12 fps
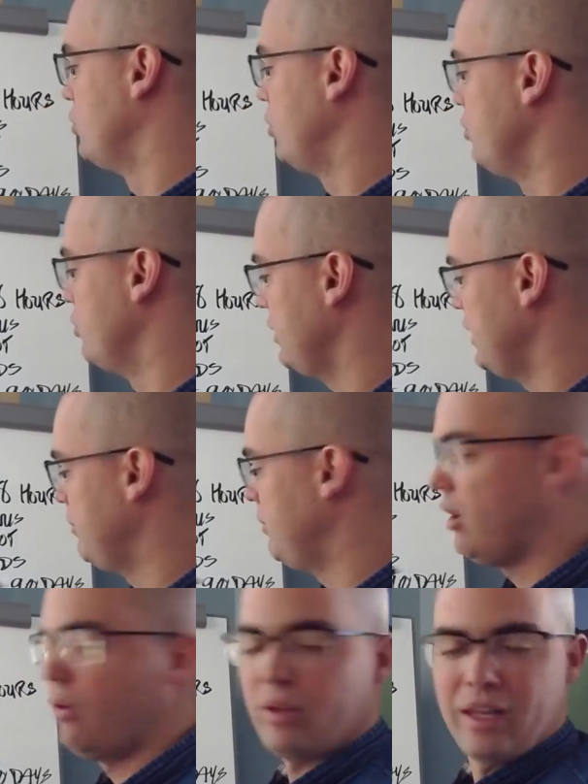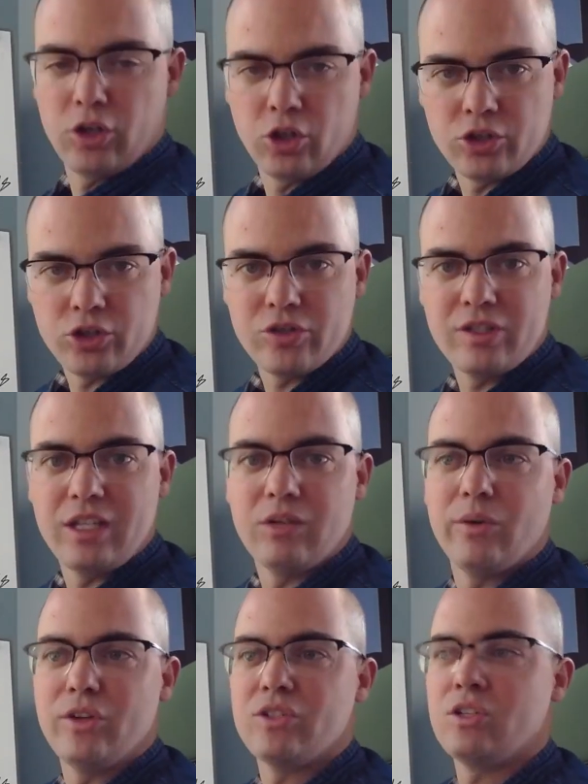you can use email with that nurture
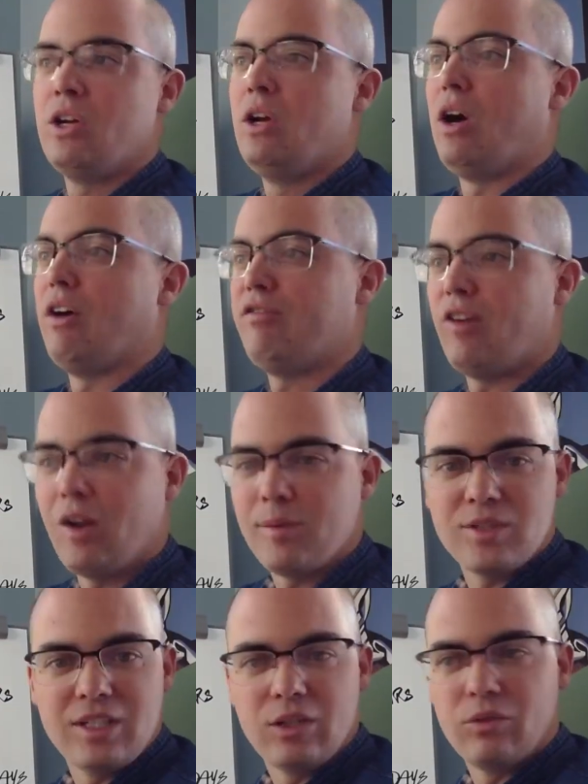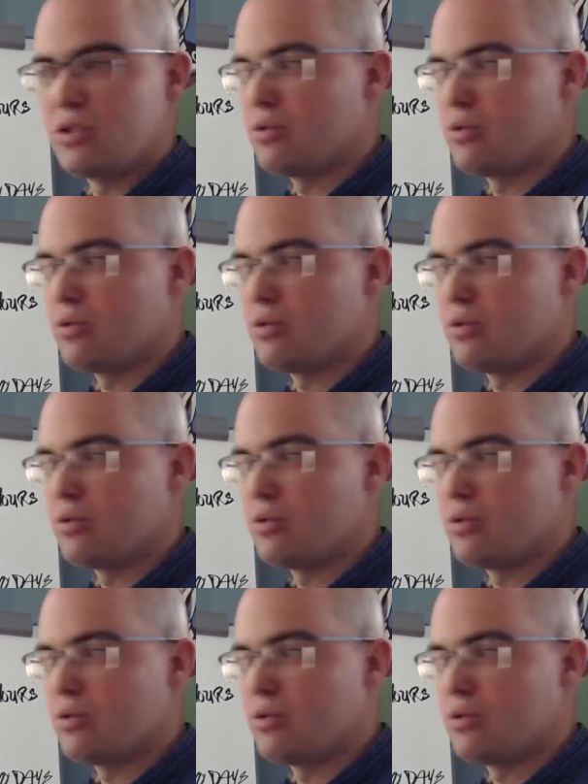sequence, a follow-up sequence,